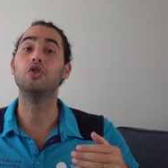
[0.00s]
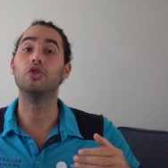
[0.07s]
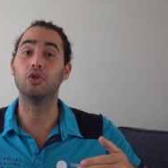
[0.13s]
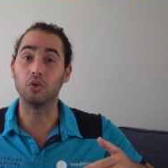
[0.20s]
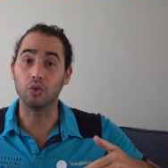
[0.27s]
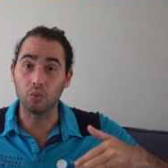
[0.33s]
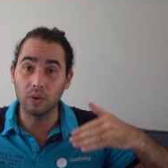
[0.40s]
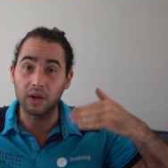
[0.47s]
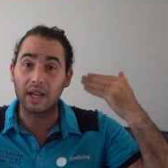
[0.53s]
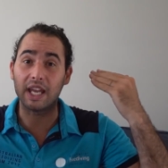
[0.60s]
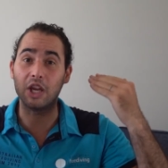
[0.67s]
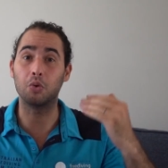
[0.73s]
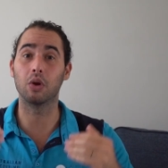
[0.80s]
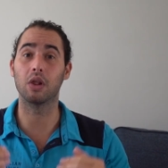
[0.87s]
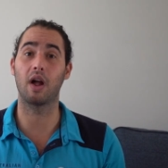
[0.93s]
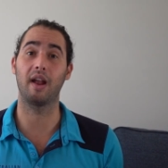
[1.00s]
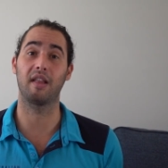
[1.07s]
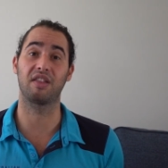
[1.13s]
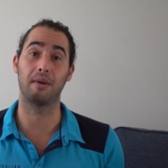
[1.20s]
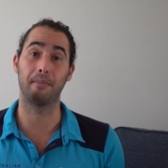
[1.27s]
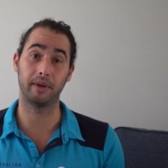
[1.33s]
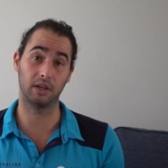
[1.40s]
to
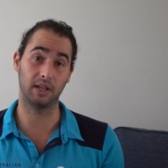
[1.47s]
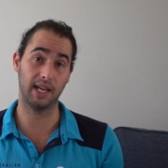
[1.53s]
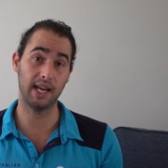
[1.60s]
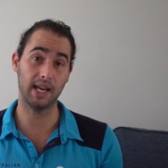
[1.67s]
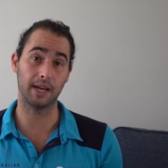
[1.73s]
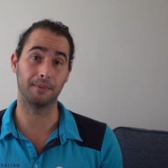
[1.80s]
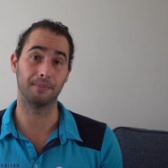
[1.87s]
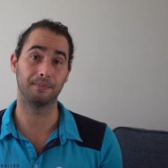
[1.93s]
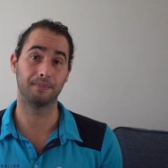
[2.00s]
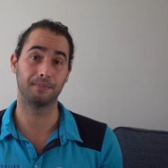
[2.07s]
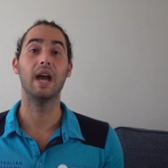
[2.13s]
equalize their middle ear.